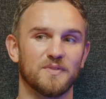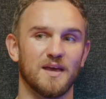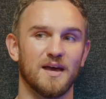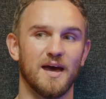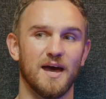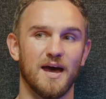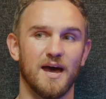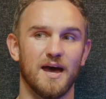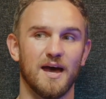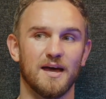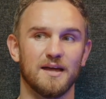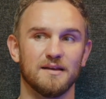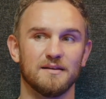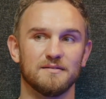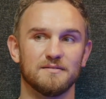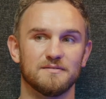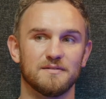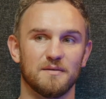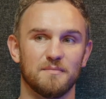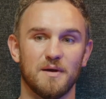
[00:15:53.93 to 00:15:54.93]

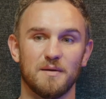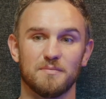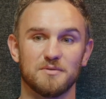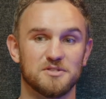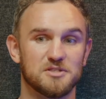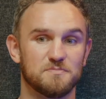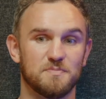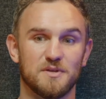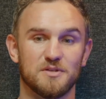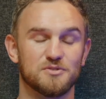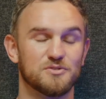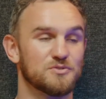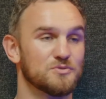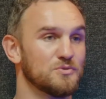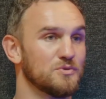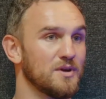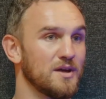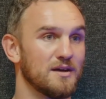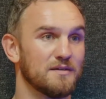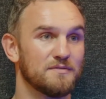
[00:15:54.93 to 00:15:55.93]
And I remember just being
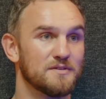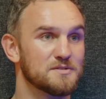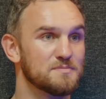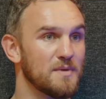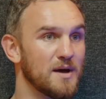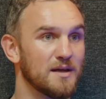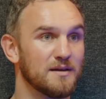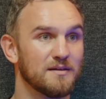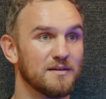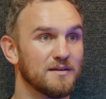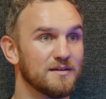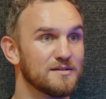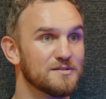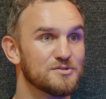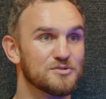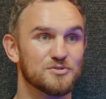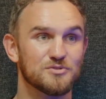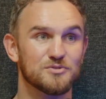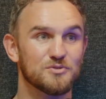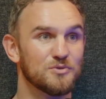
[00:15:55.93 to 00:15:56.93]
so nervous, man.
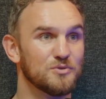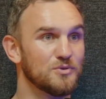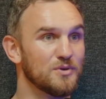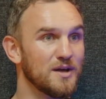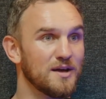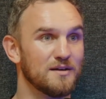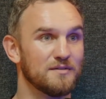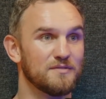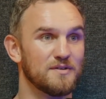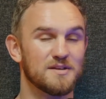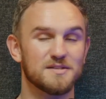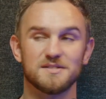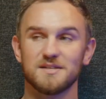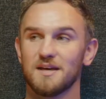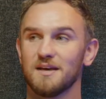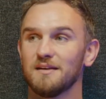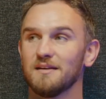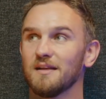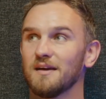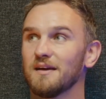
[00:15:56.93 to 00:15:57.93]
So nervous.
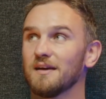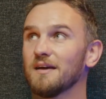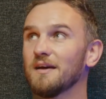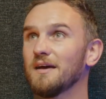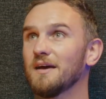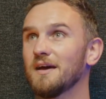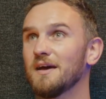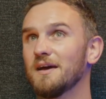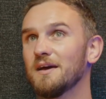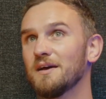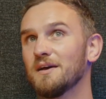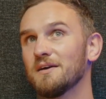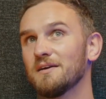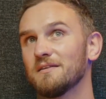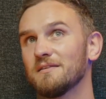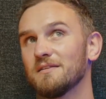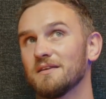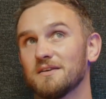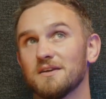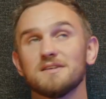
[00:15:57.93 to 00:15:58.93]
And the
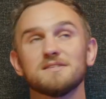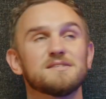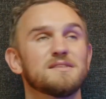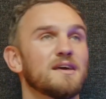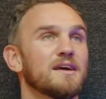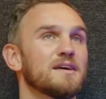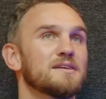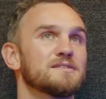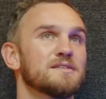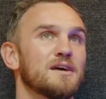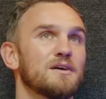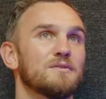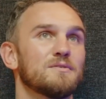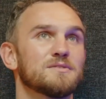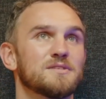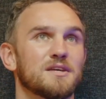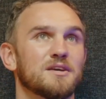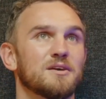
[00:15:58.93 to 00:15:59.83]
crazy thing is now is